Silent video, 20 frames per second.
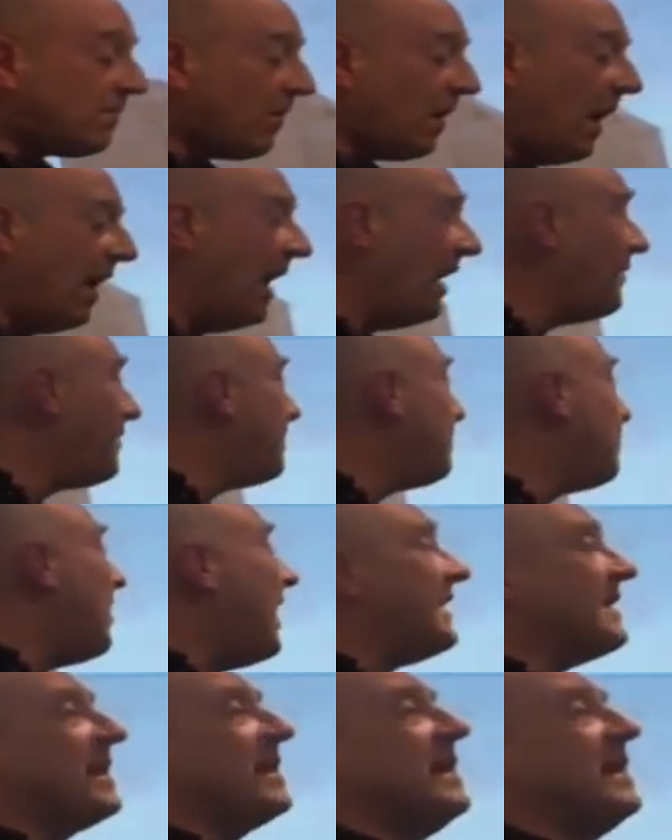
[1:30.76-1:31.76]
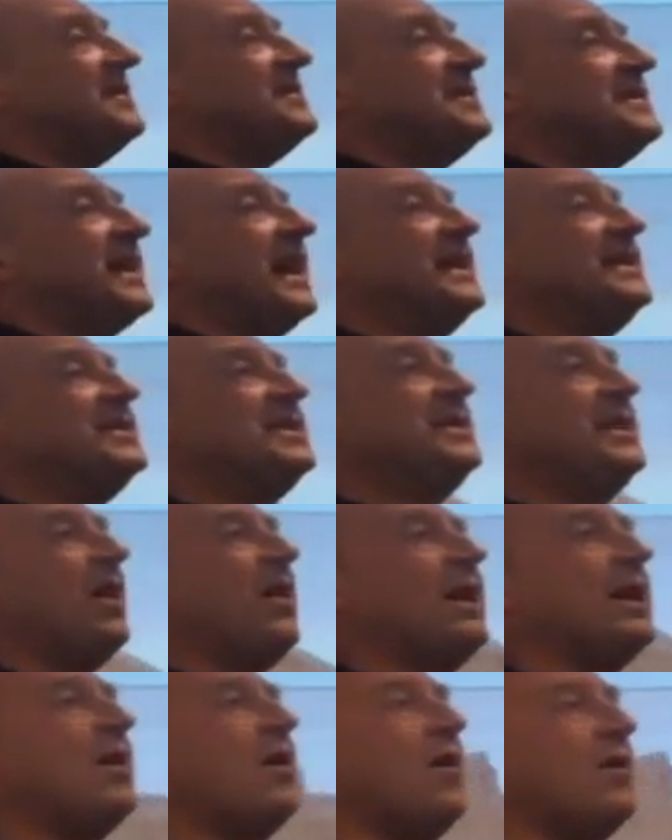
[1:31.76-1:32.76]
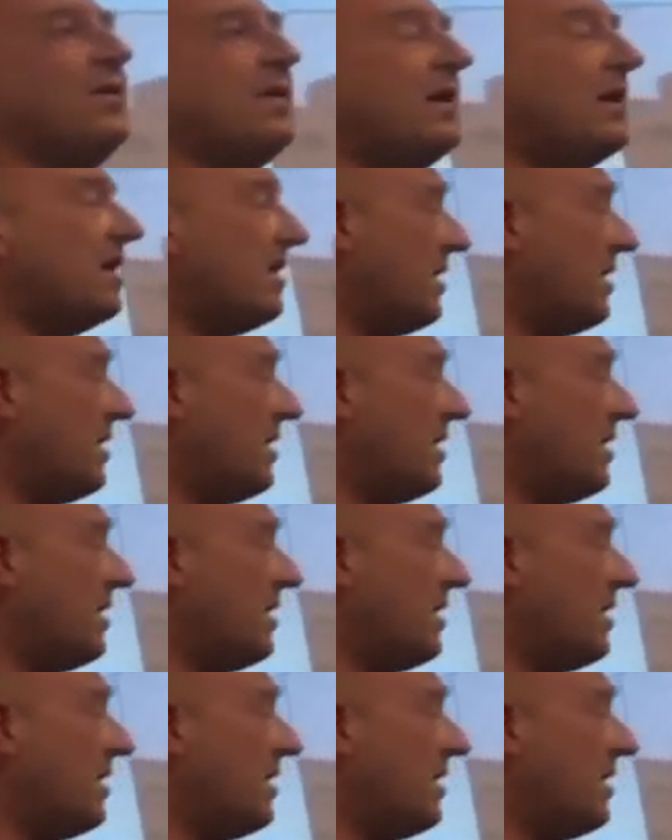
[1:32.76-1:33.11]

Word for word: there's radical agitation going on.